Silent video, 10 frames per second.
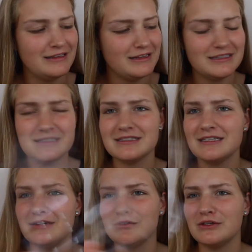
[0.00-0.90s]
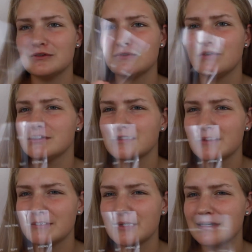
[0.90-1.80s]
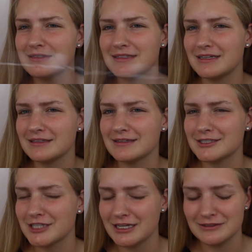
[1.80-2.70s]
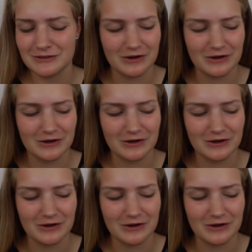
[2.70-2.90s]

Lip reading: this isn't even useful to me because like the shades